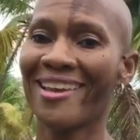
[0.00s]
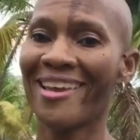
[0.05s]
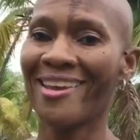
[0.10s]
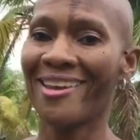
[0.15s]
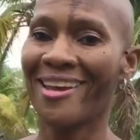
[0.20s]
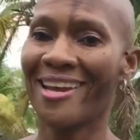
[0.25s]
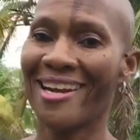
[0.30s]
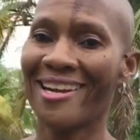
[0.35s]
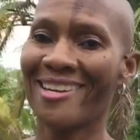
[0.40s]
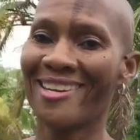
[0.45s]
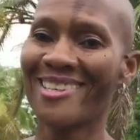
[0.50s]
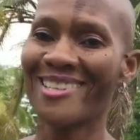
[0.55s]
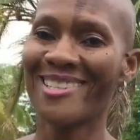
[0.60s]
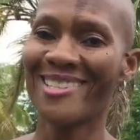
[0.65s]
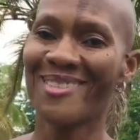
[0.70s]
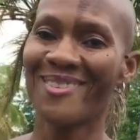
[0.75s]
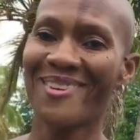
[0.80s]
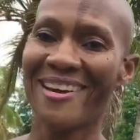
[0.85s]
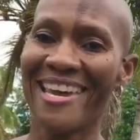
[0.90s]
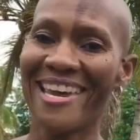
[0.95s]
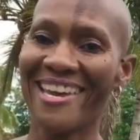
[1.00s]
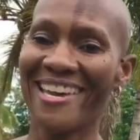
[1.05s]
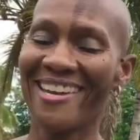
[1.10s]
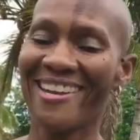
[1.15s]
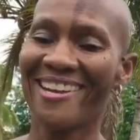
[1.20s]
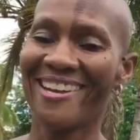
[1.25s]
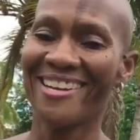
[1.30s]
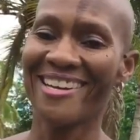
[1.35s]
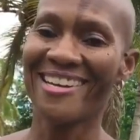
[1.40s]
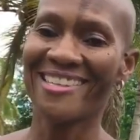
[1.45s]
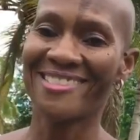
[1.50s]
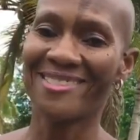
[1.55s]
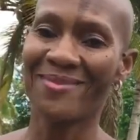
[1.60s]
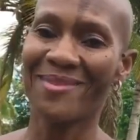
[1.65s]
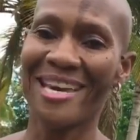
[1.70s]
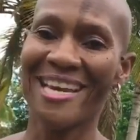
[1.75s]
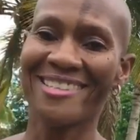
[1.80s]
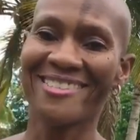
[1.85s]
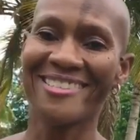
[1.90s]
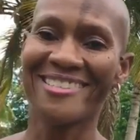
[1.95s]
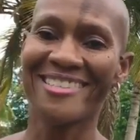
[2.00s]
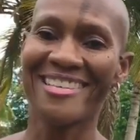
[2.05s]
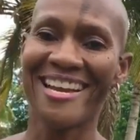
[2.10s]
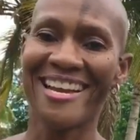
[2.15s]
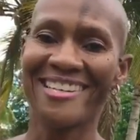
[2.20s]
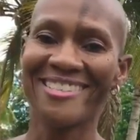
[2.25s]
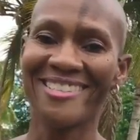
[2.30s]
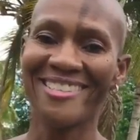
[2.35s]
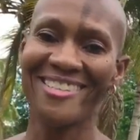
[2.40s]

and you're gonna lose weight, you're gonna get some exercise,